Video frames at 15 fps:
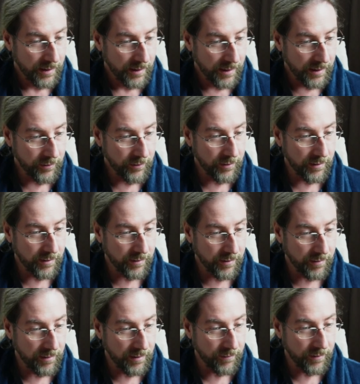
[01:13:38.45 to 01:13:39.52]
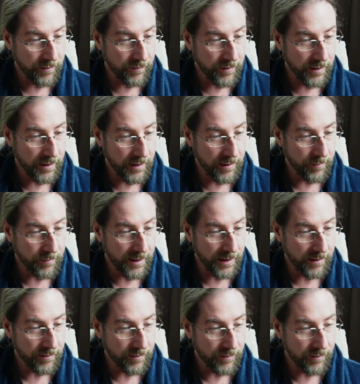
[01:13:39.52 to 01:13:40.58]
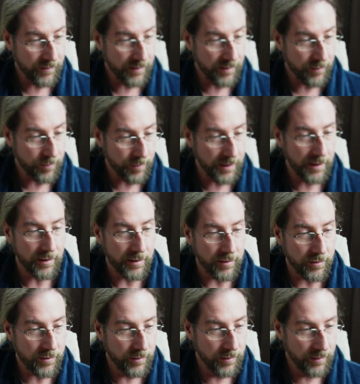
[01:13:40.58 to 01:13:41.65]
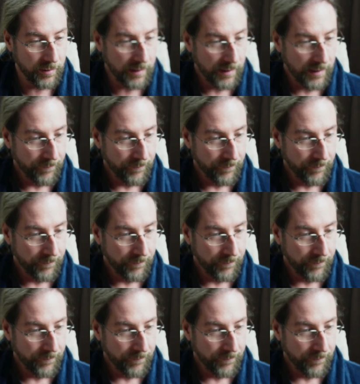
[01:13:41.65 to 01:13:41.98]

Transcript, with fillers: Insurance 350 year max 50 in Spain, that's cool.